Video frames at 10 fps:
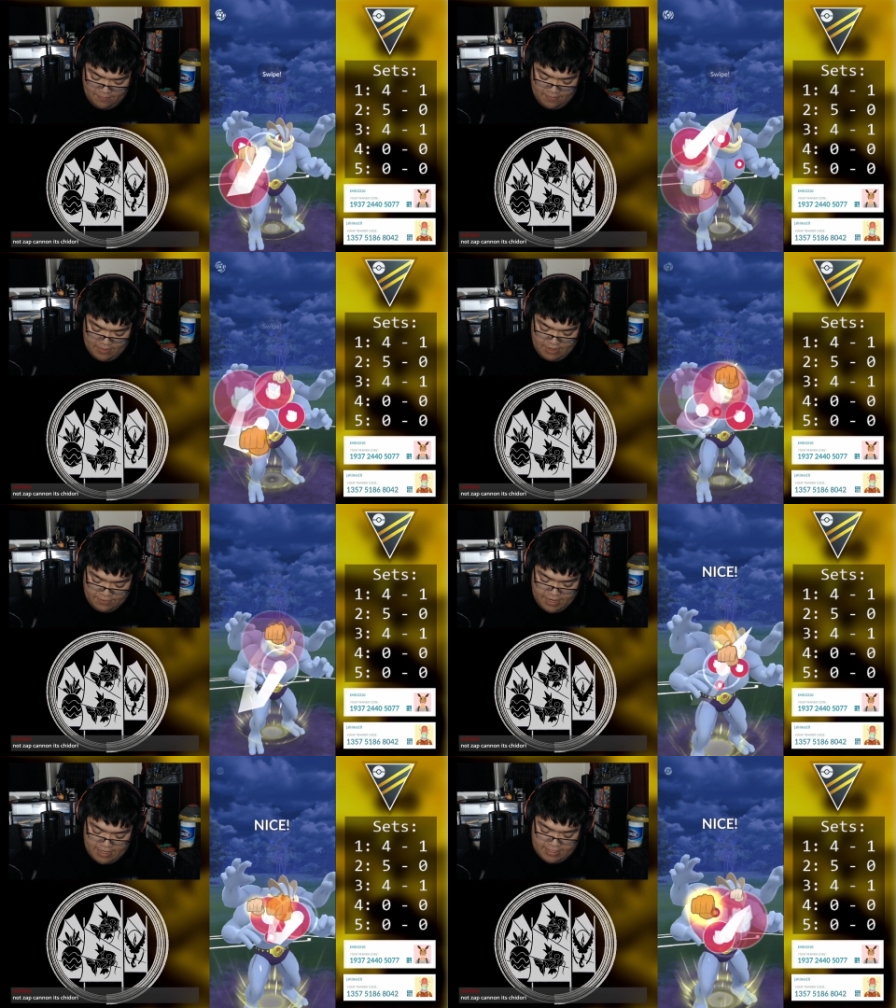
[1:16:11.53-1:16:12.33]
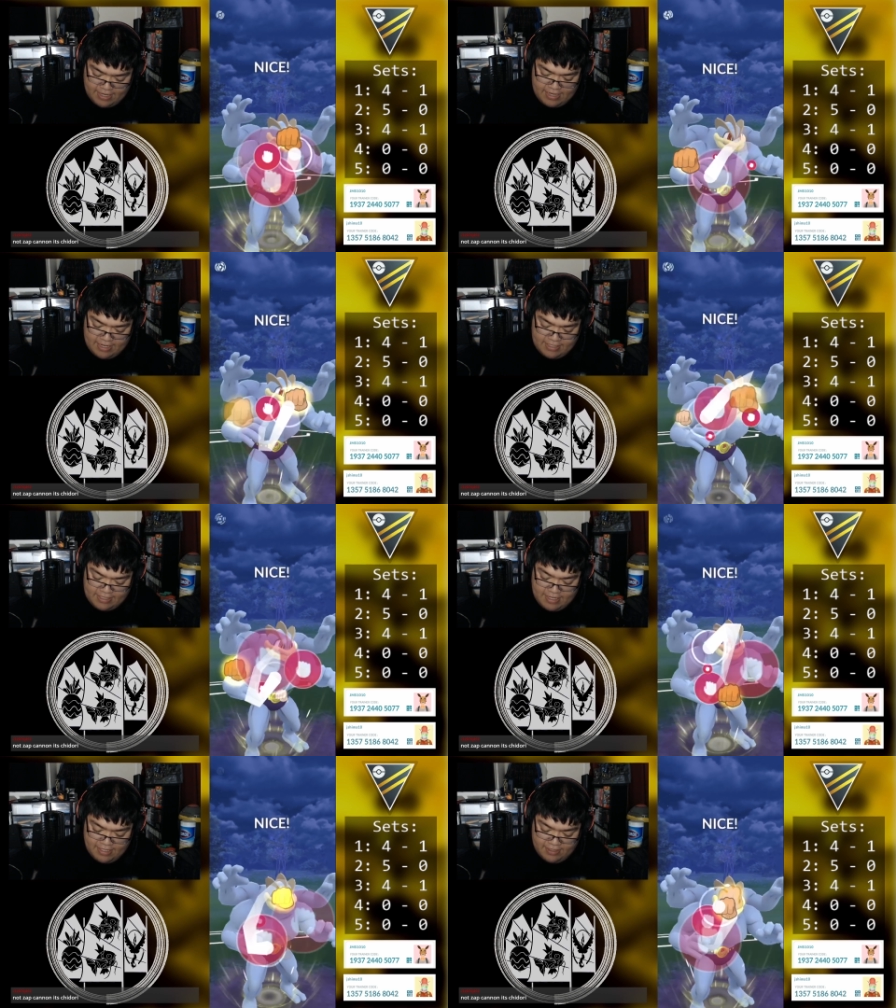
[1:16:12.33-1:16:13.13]
If there is not a
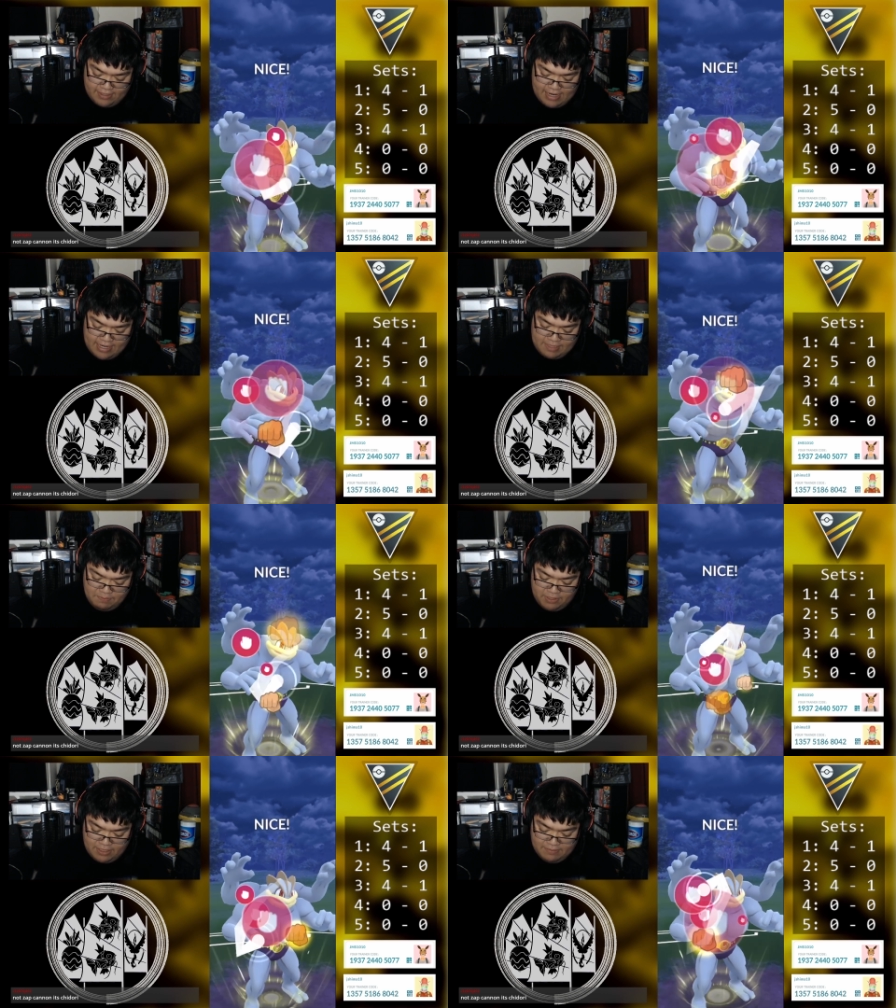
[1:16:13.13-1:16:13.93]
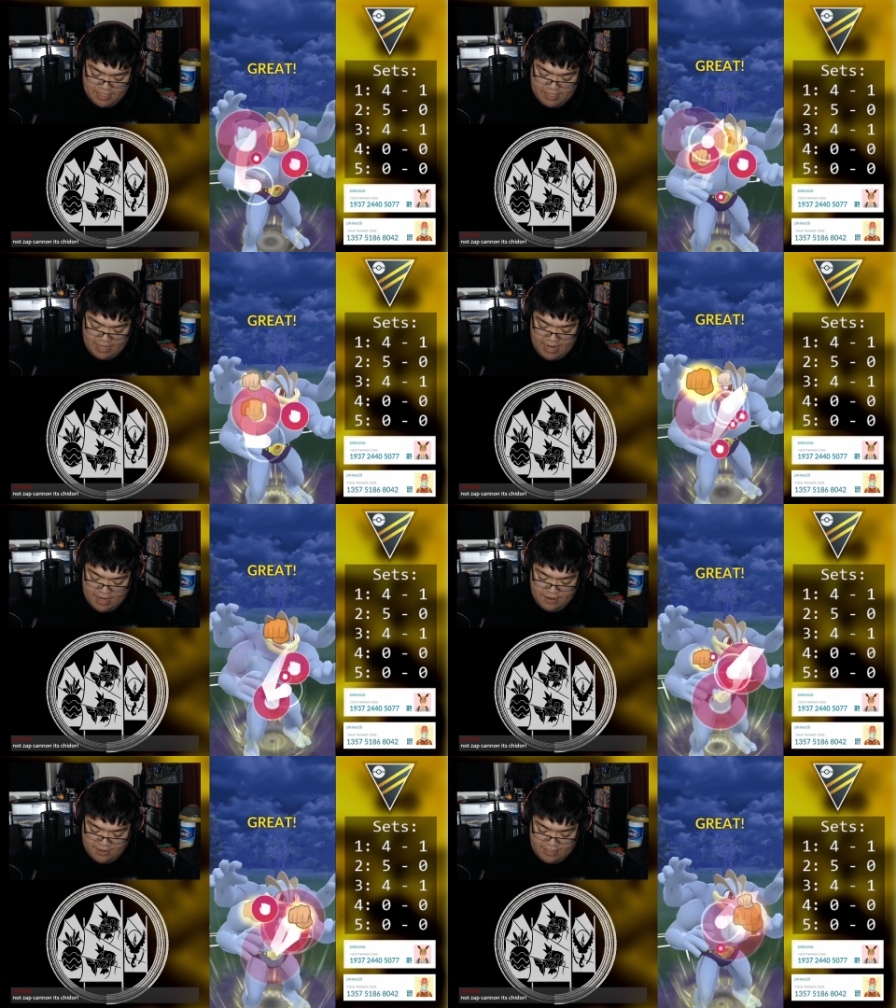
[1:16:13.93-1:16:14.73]
single ice Pokemon
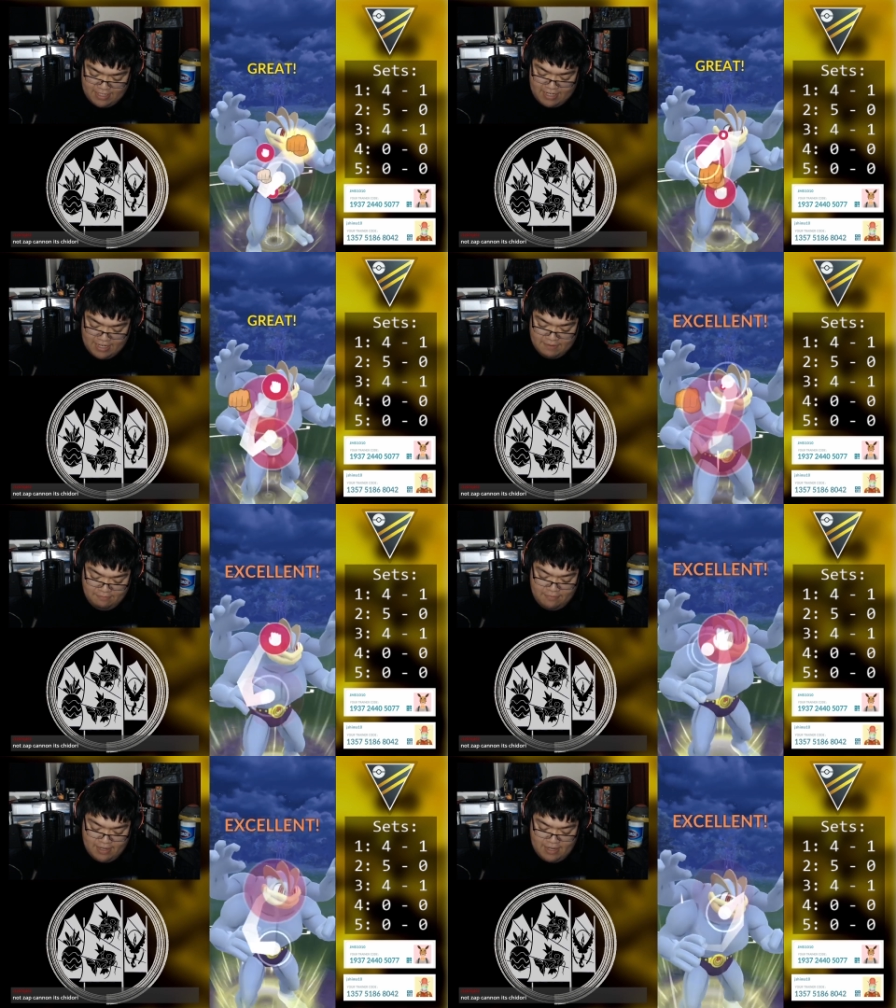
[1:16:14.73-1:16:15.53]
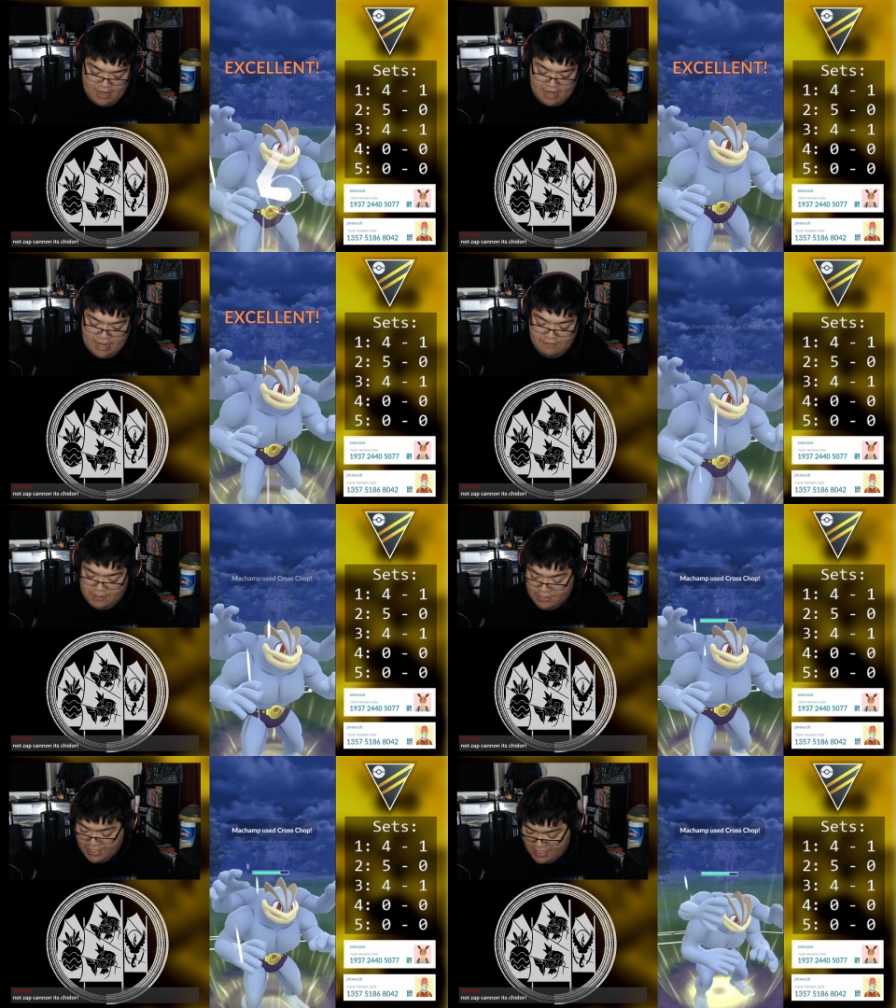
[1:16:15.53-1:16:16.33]
in your team, I am
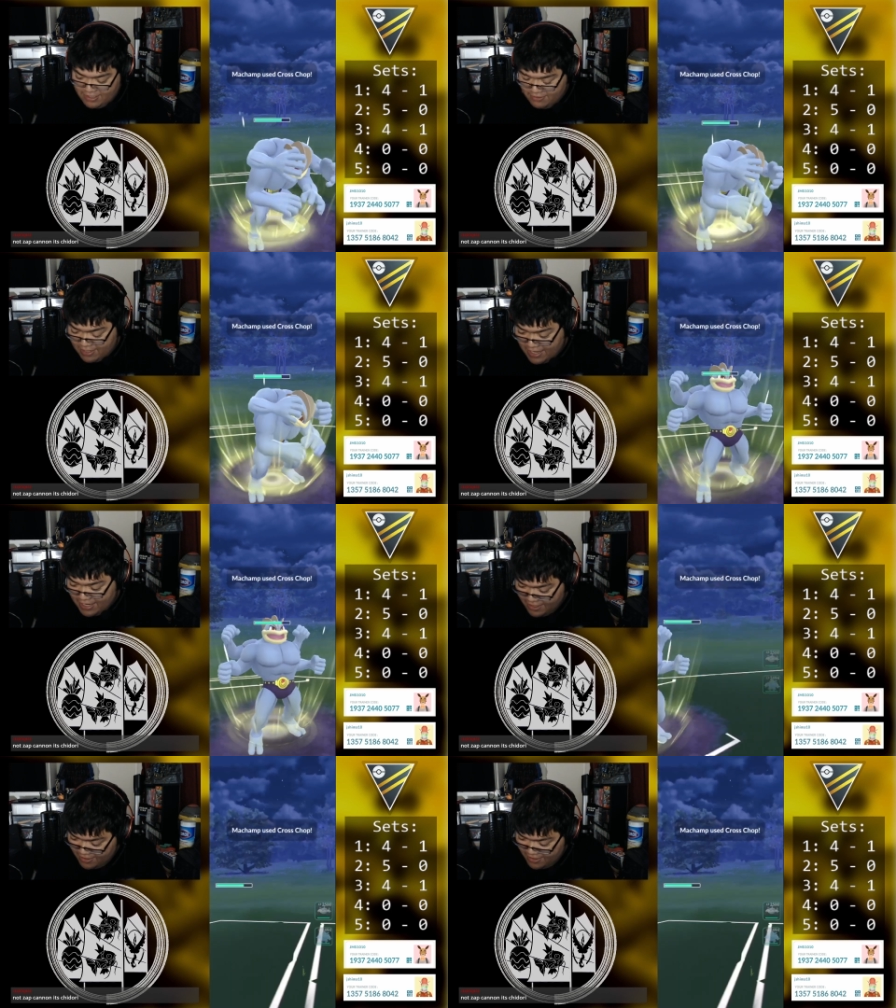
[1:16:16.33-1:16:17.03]
going to riot.